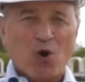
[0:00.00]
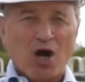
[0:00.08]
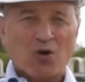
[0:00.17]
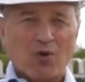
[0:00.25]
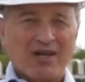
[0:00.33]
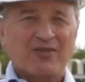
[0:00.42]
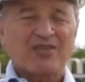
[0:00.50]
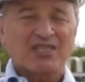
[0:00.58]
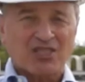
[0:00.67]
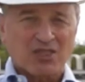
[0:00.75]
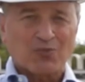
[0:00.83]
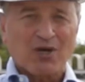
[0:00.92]
walkway.
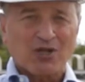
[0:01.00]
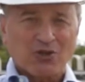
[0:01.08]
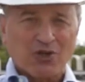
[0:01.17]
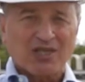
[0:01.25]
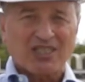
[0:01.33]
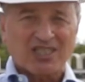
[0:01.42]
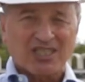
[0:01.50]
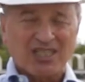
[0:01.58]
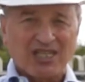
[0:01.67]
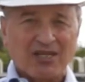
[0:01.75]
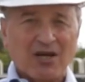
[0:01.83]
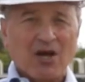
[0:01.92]
This is what you're going to
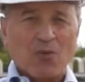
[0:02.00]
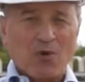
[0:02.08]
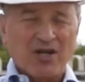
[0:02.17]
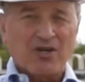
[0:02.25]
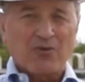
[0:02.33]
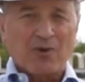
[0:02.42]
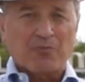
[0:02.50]
see when you